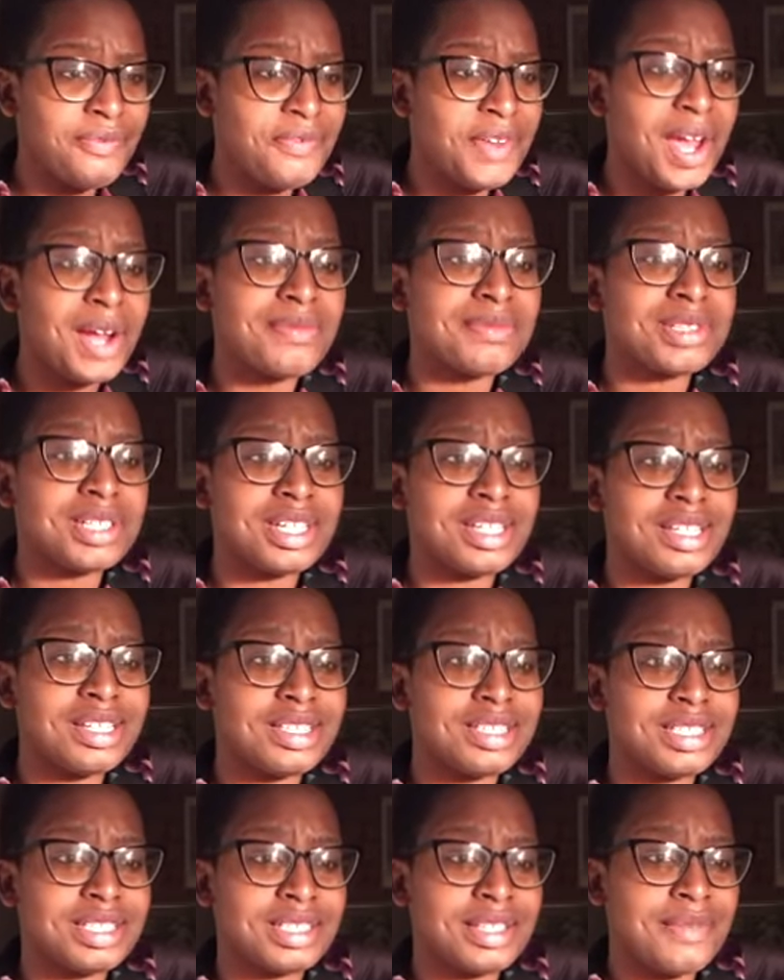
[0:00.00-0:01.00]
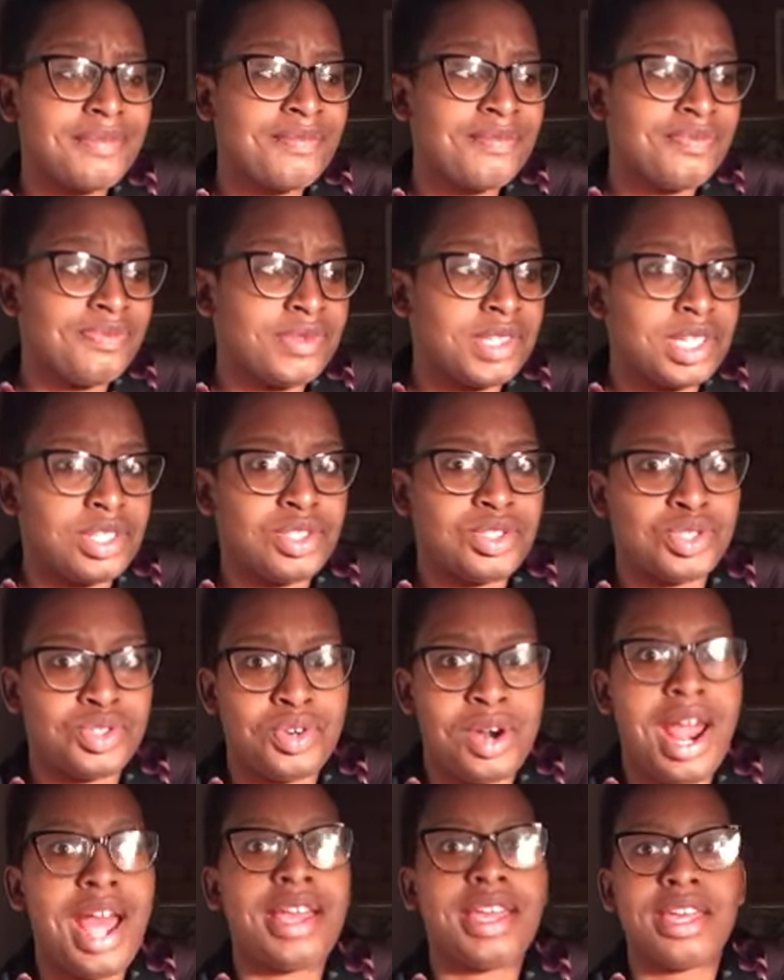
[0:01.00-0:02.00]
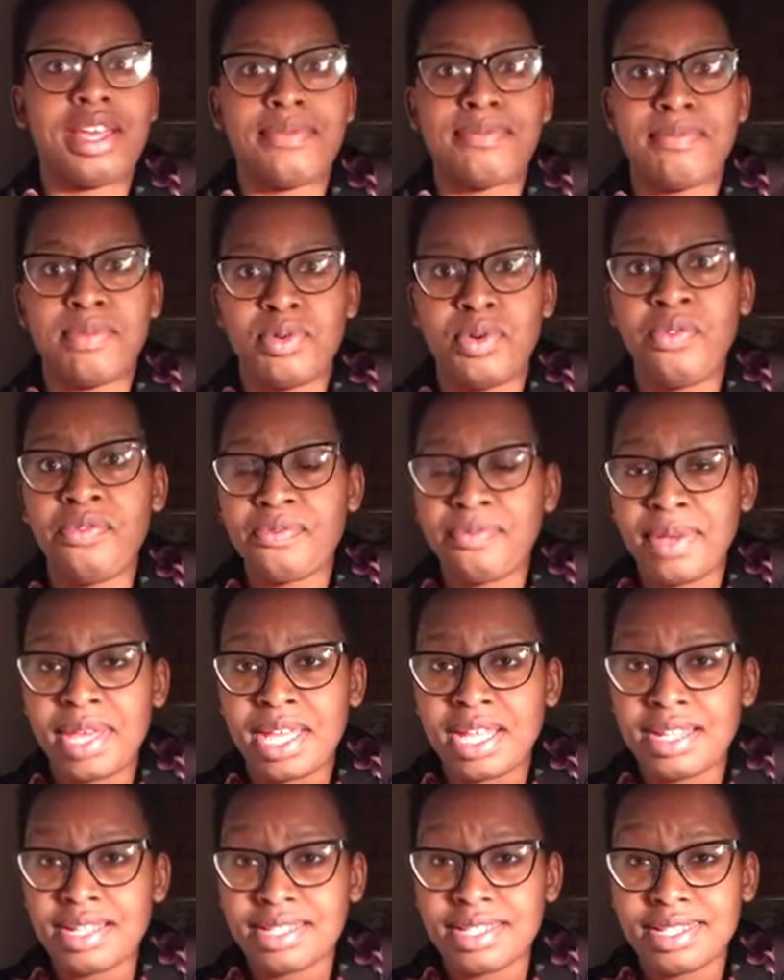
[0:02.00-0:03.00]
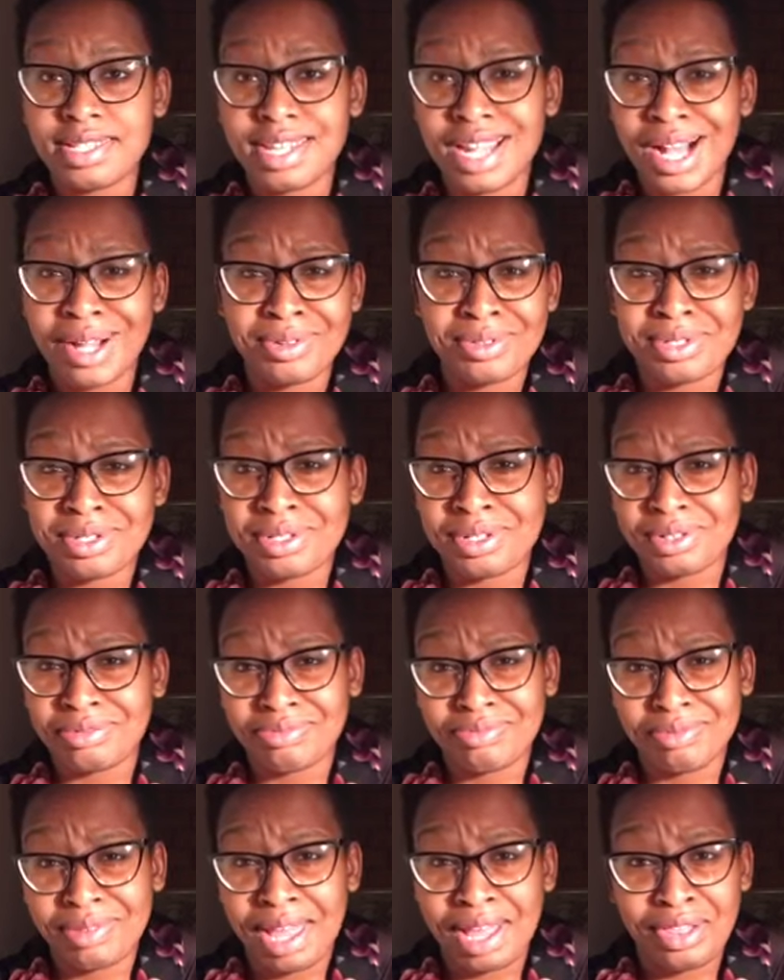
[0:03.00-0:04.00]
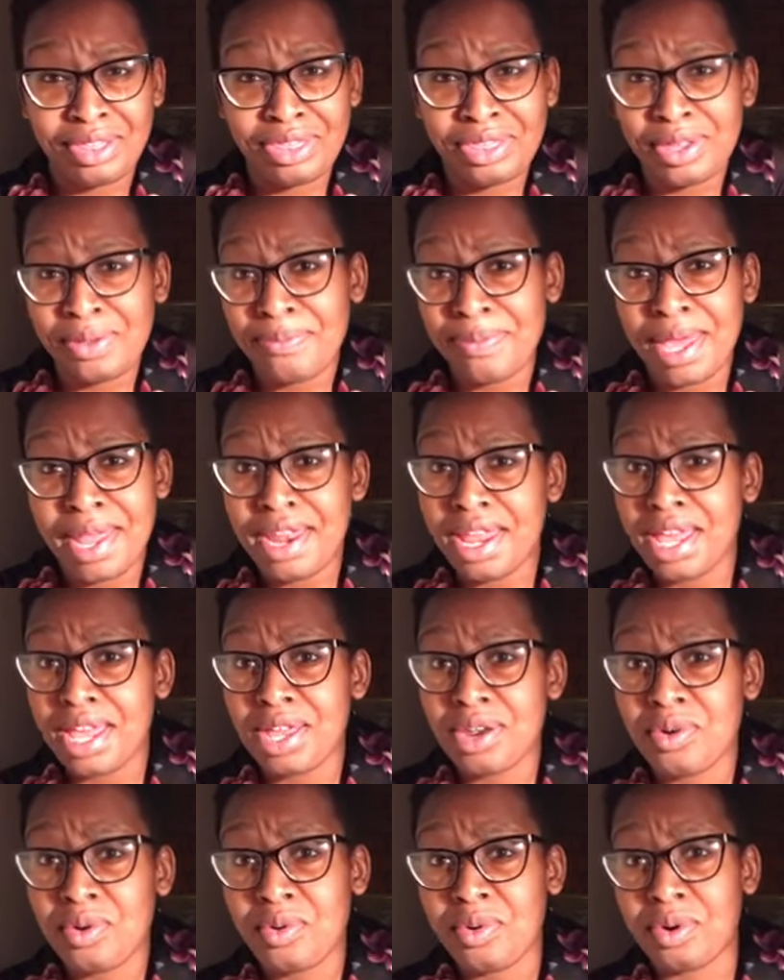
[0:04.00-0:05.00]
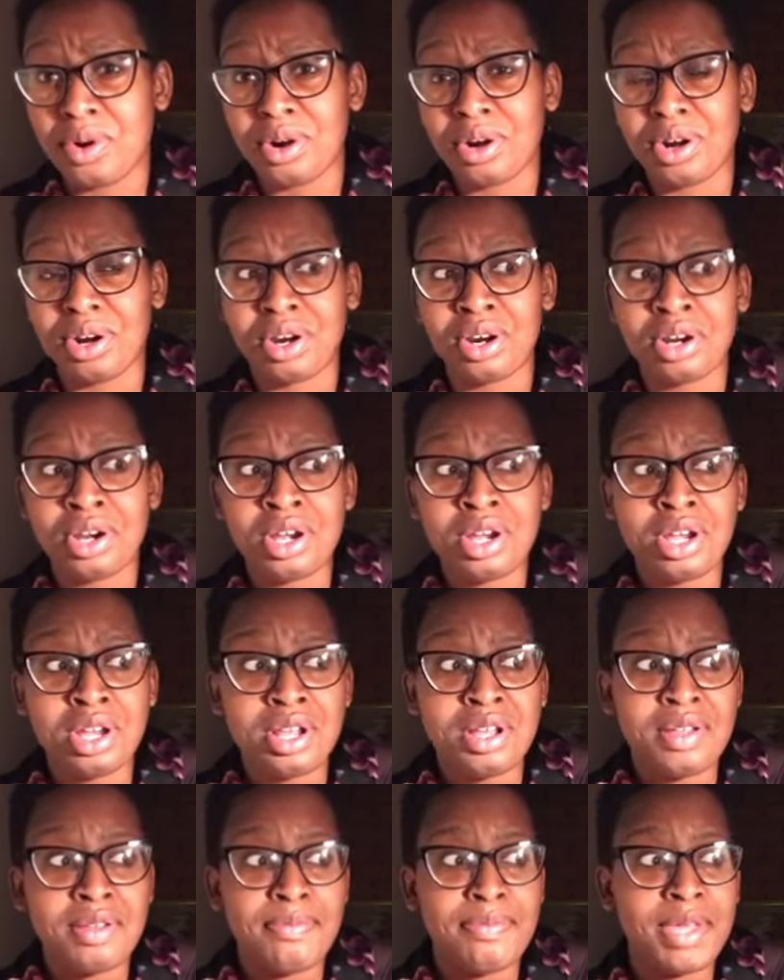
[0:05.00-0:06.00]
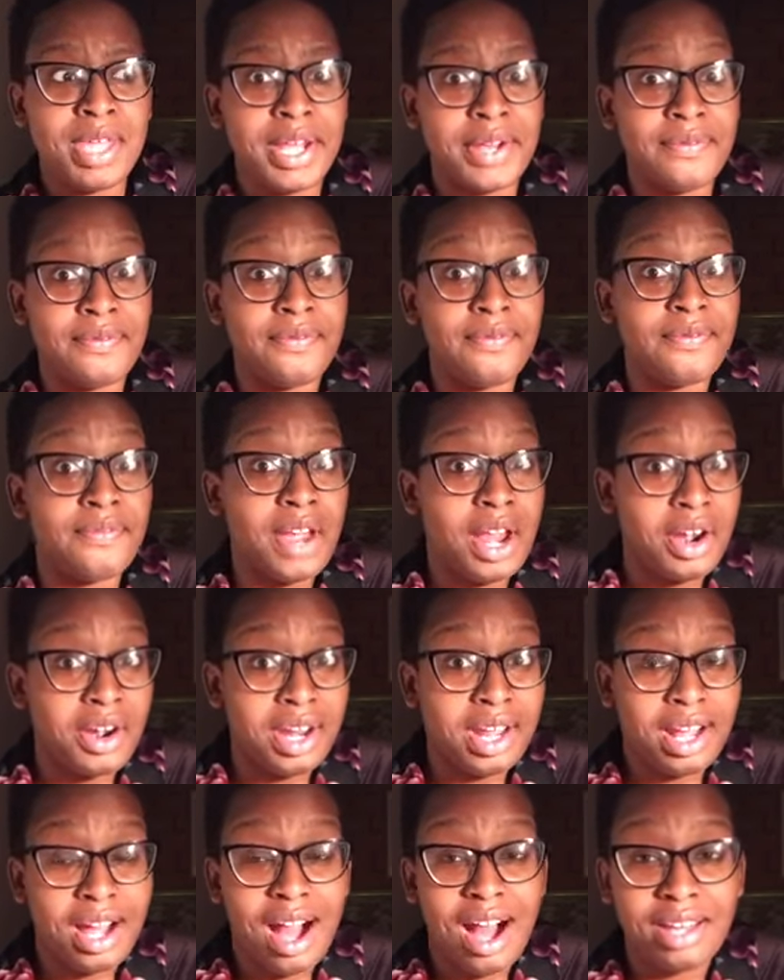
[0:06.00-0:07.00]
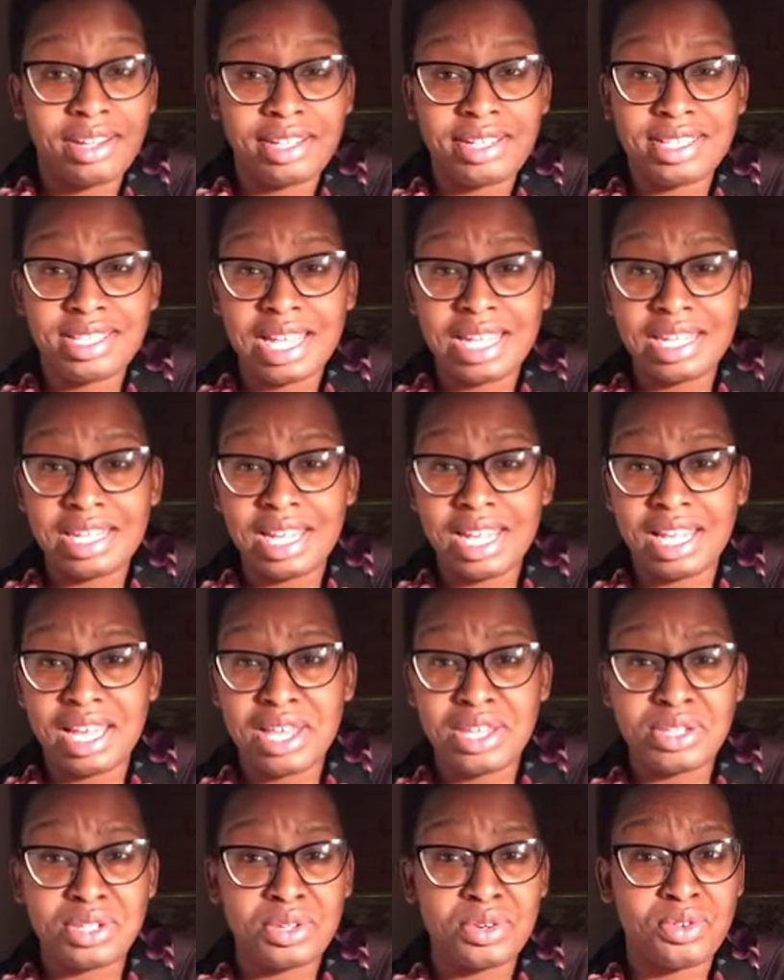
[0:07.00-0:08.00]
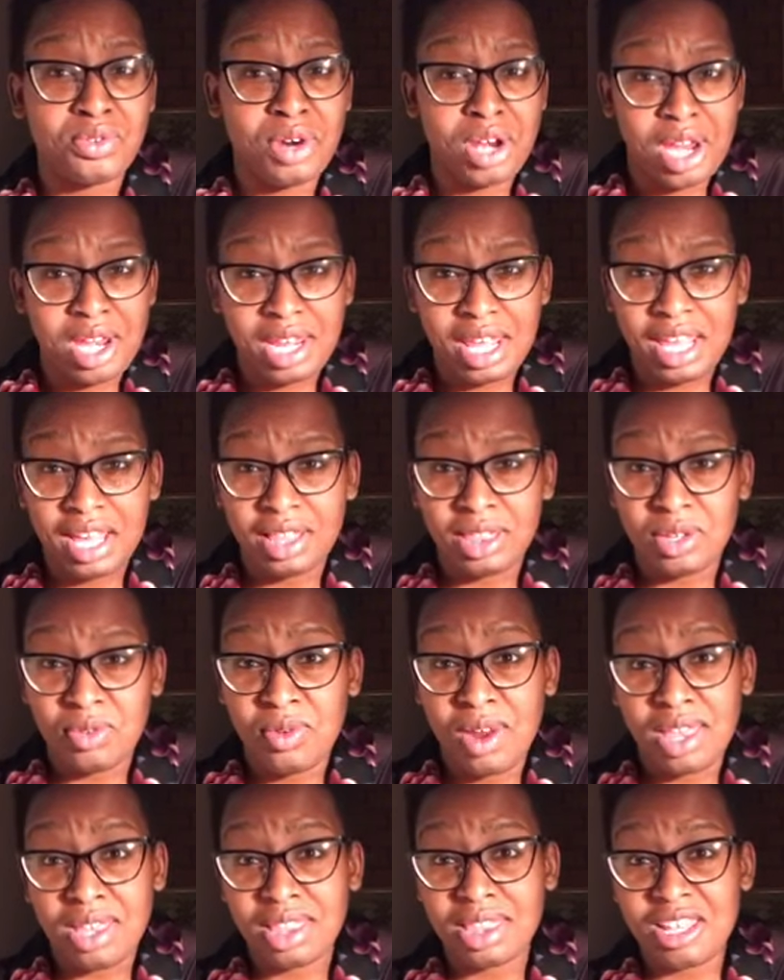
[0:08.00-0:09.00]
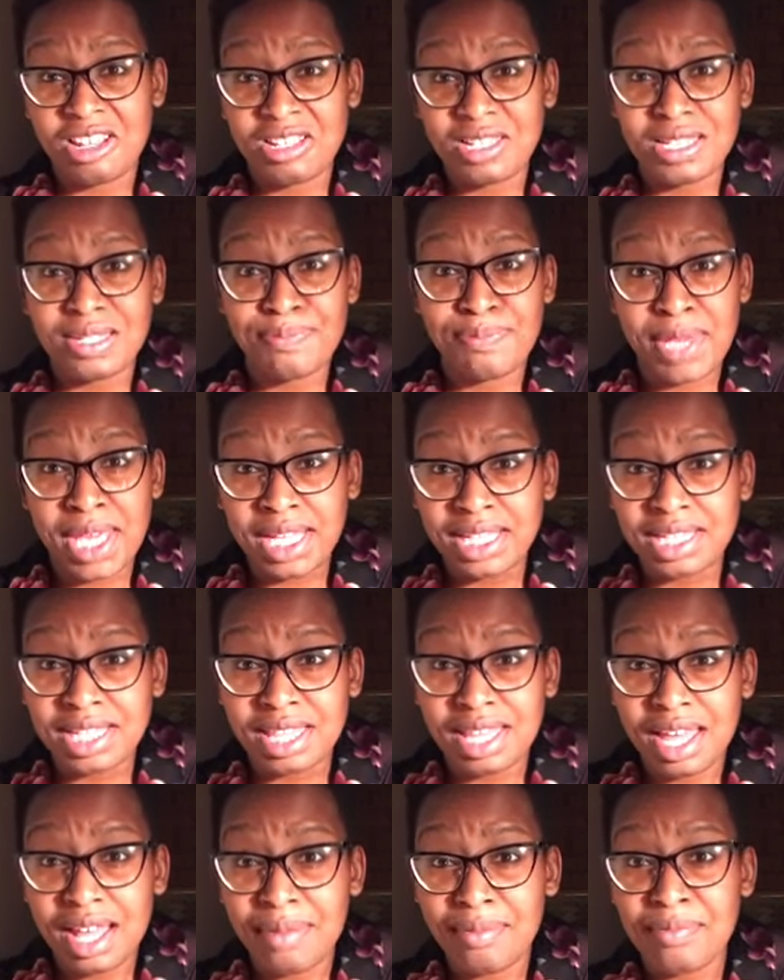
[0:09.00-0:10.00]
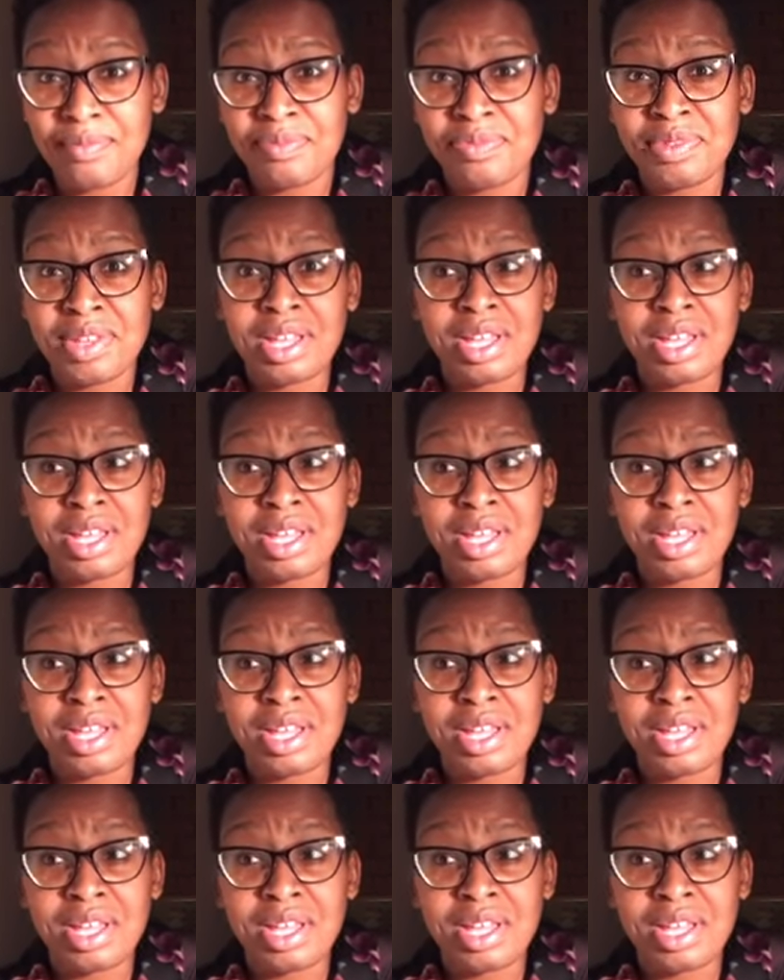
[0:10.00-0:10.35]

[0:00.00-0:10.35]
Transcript: families tracking movements down to like the minute, or being very condescending and degrading in the way that they speak to them,